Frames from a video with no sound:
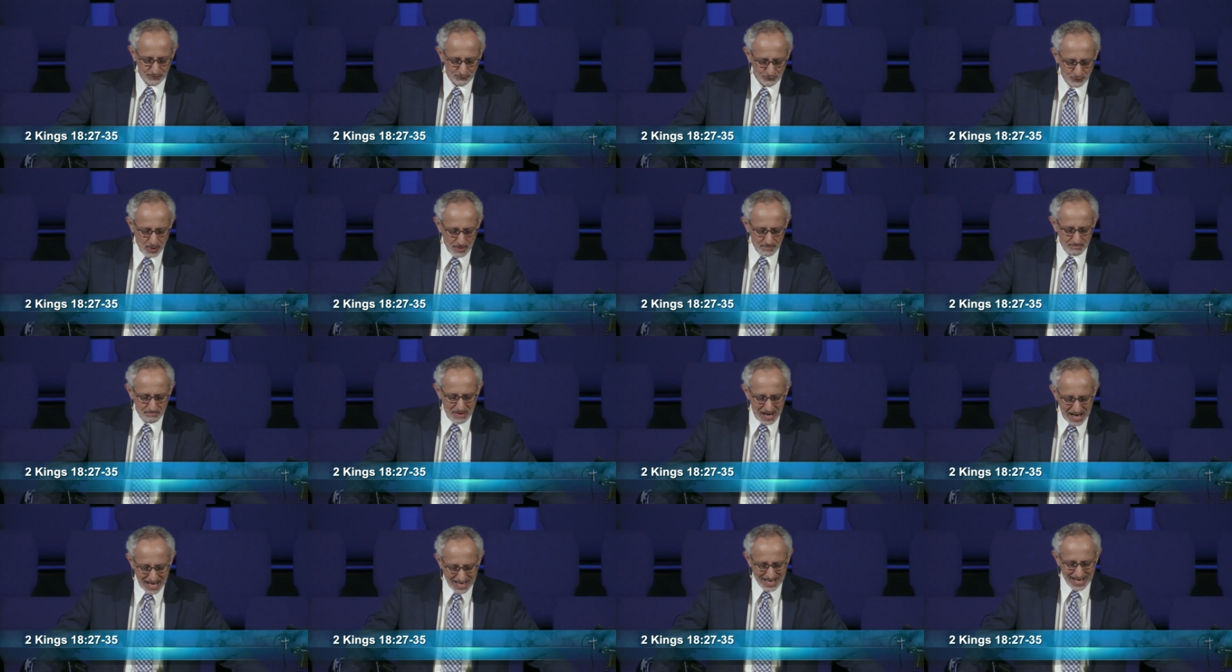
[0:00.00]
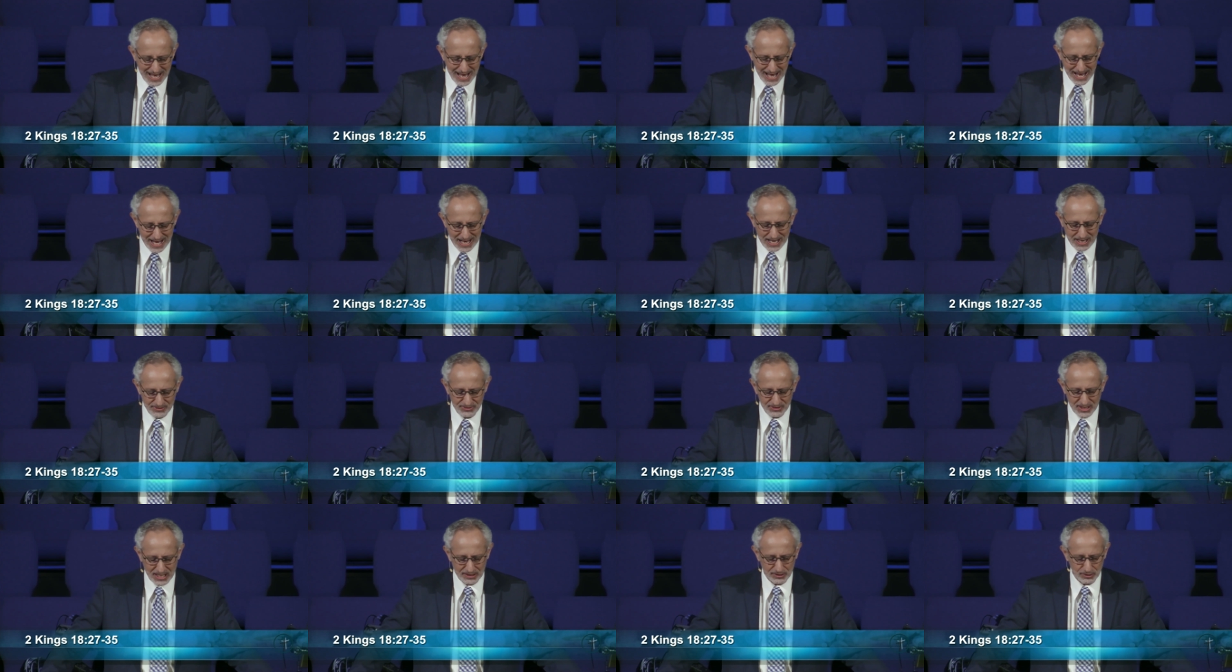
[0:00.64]
from my
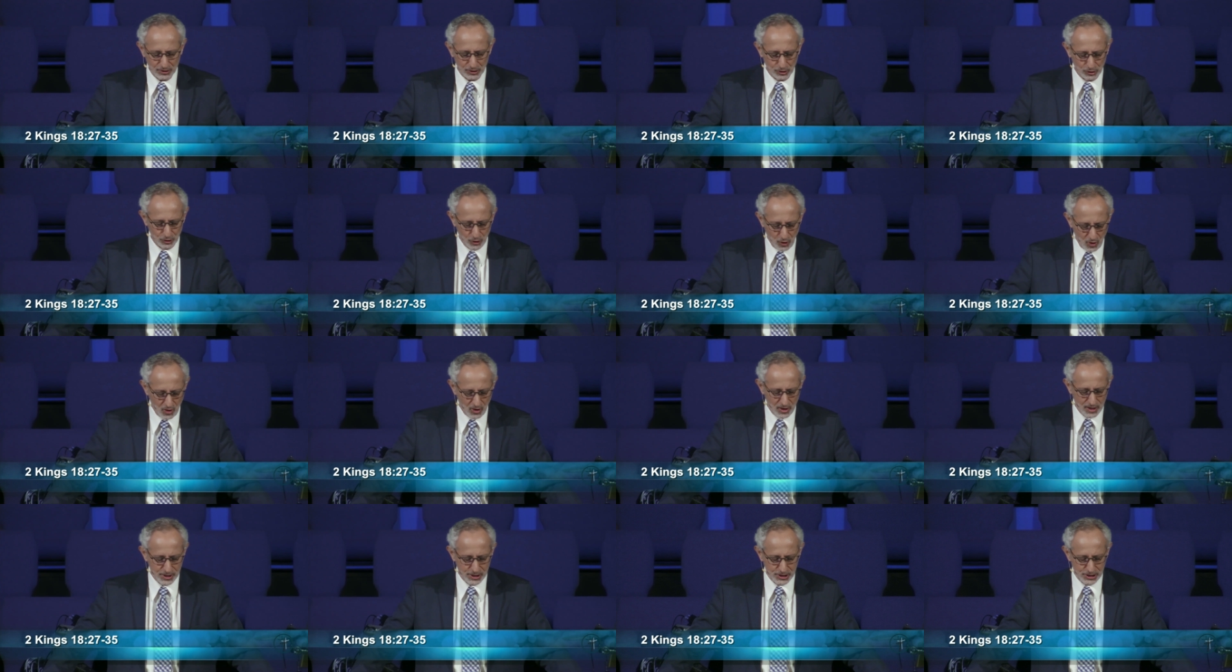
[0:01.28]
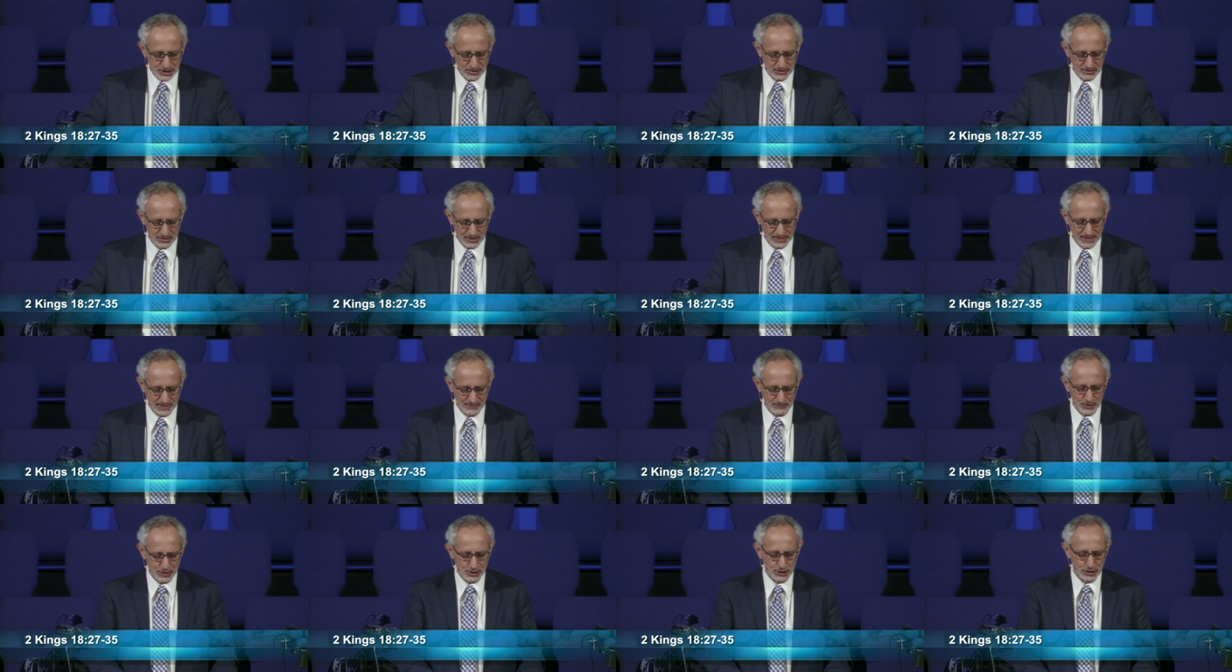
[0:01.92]
hand that the Lord should
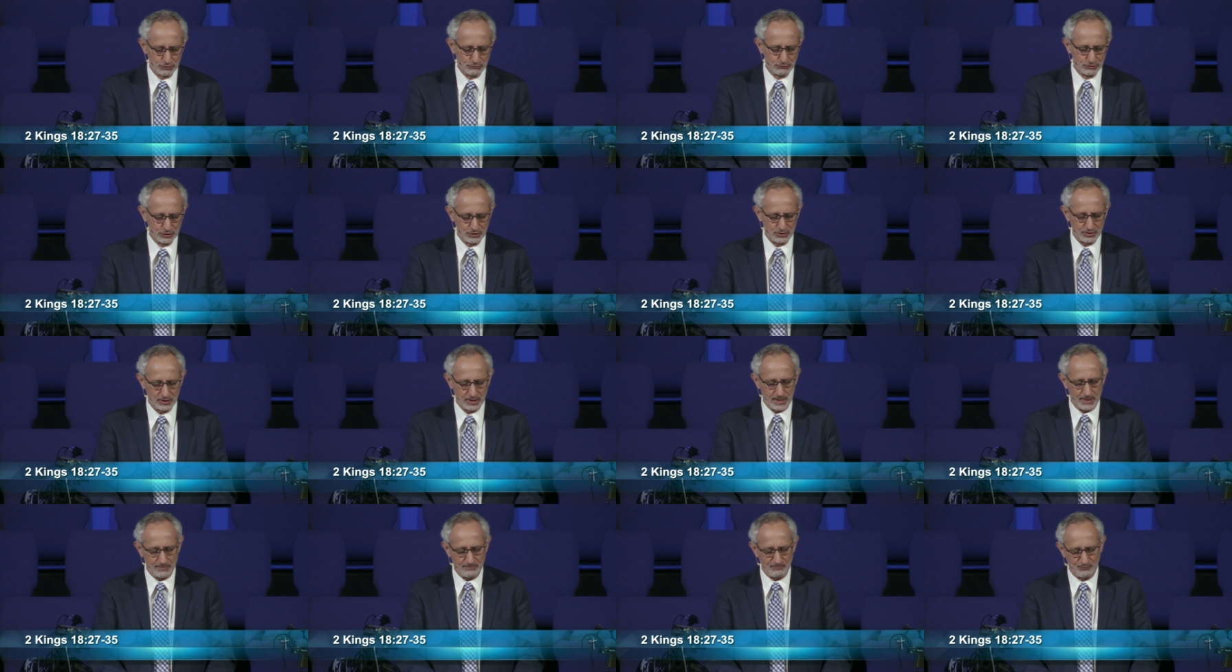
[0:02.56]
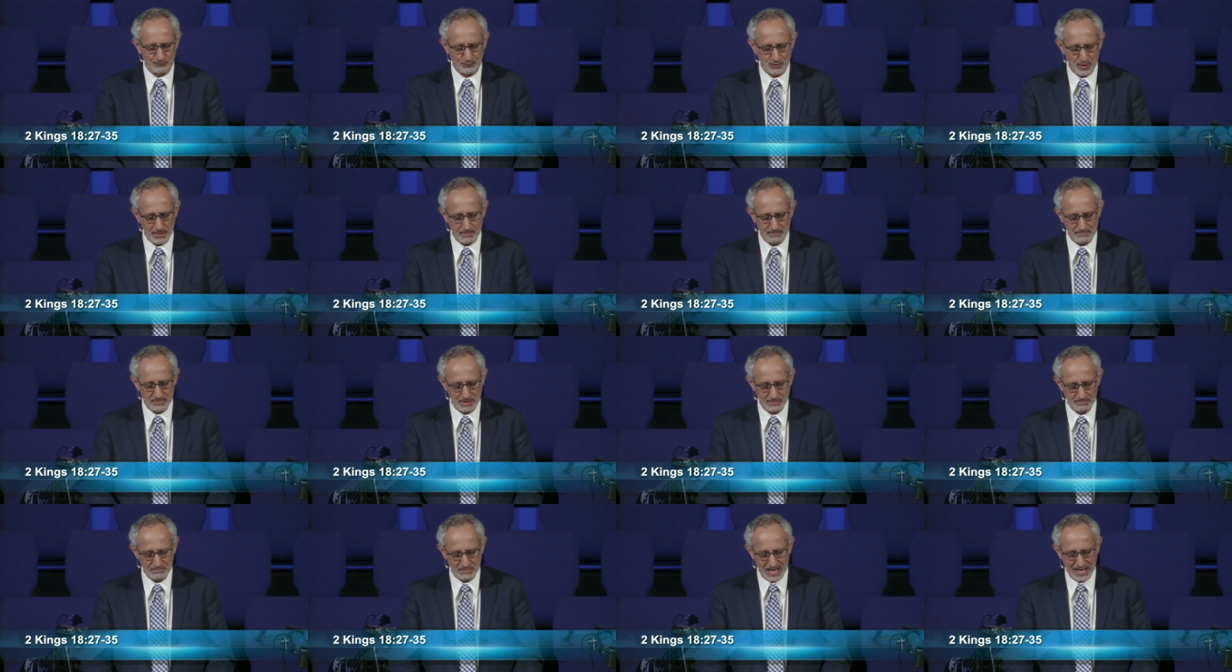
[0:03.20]
deliver Jerusalem
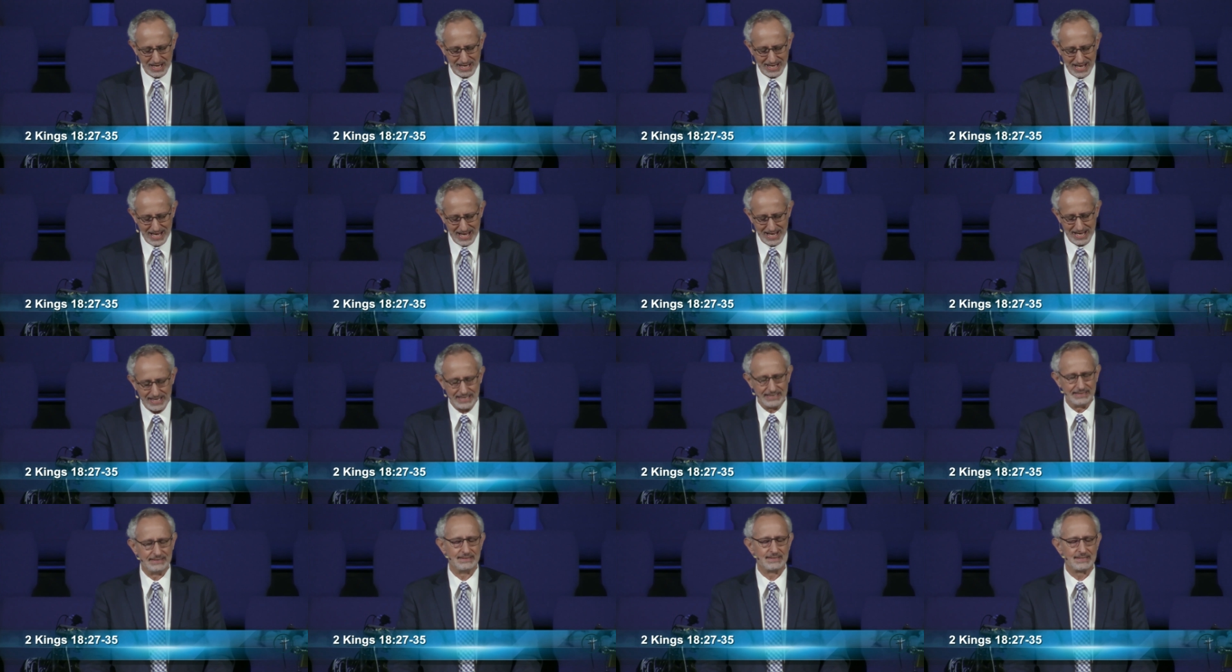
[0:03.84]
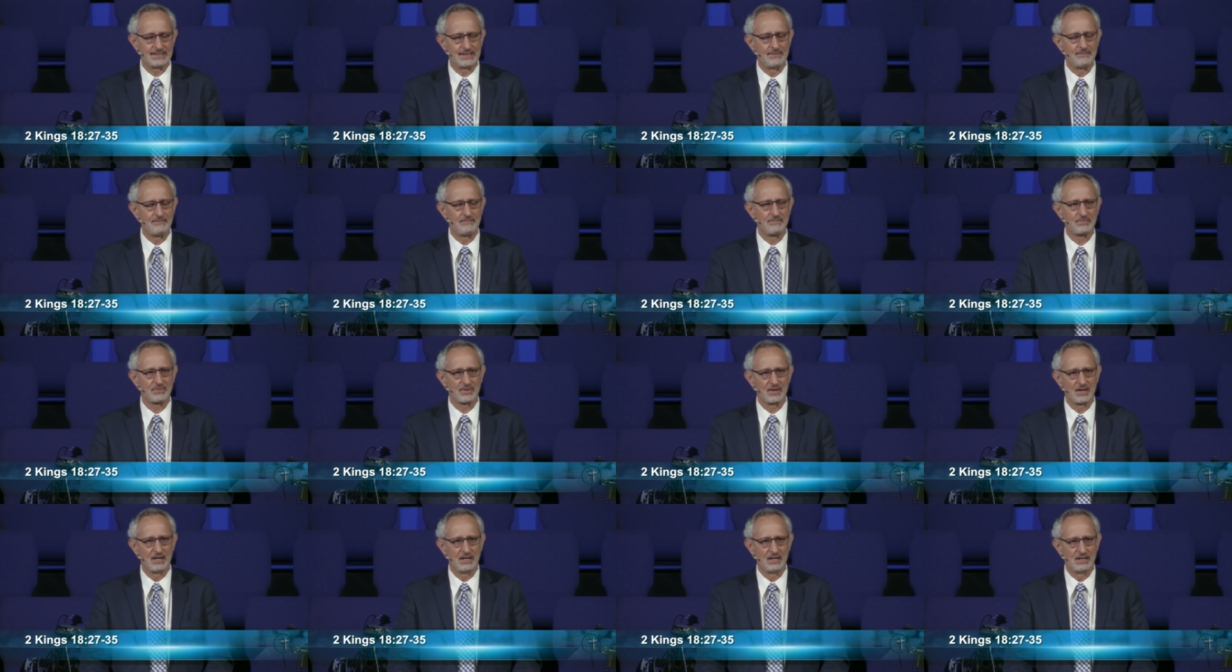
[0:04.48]
from my hand?
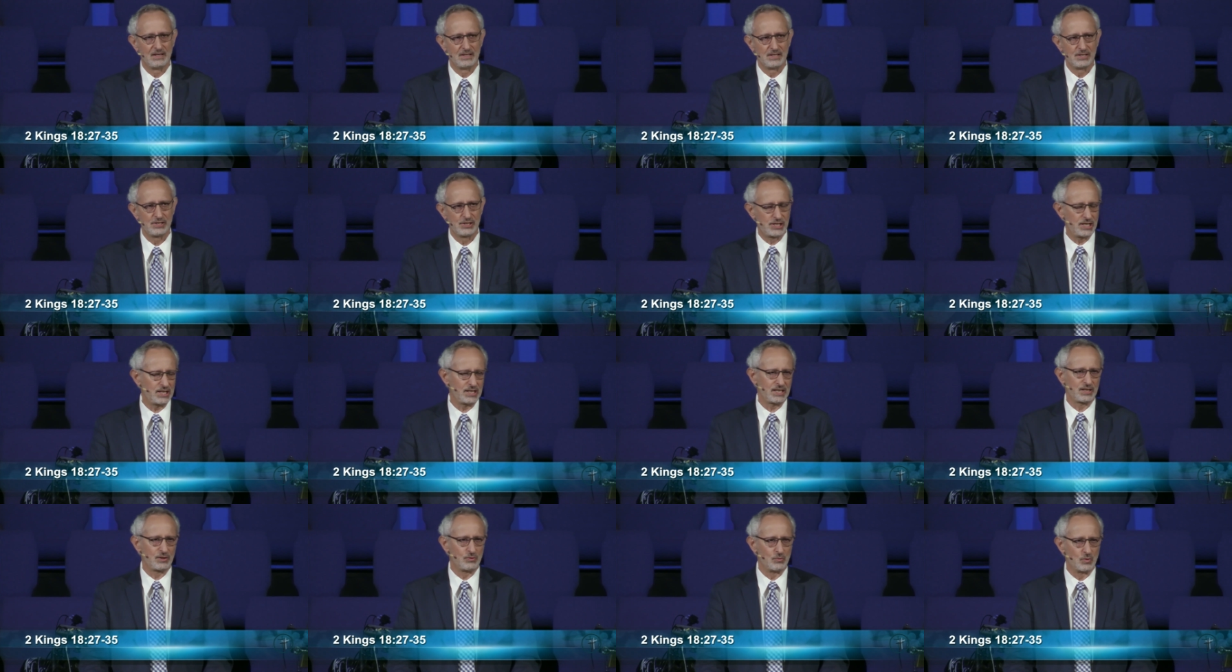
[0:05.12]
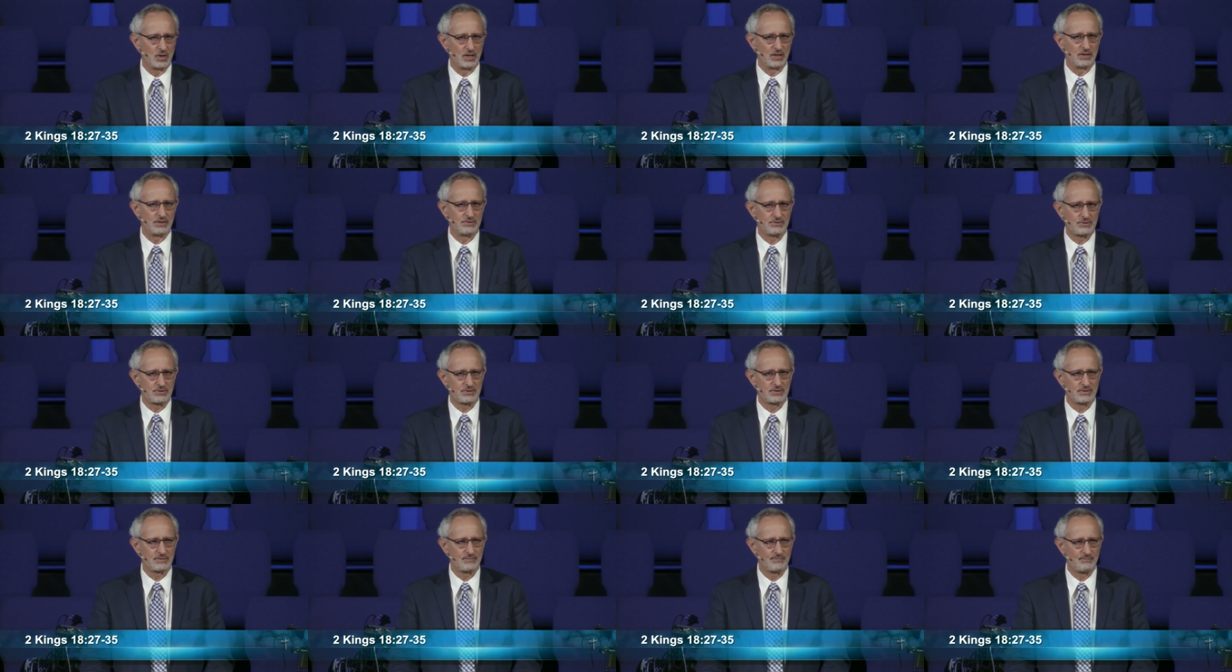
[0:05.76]
Chilling
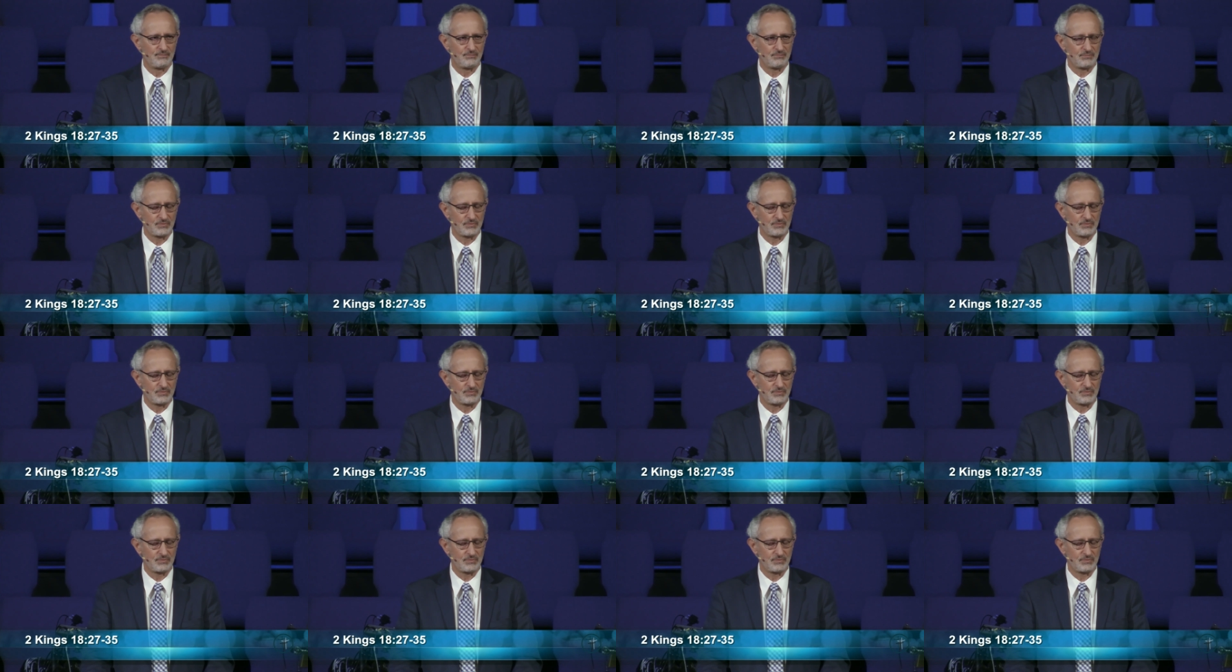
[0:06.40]
words.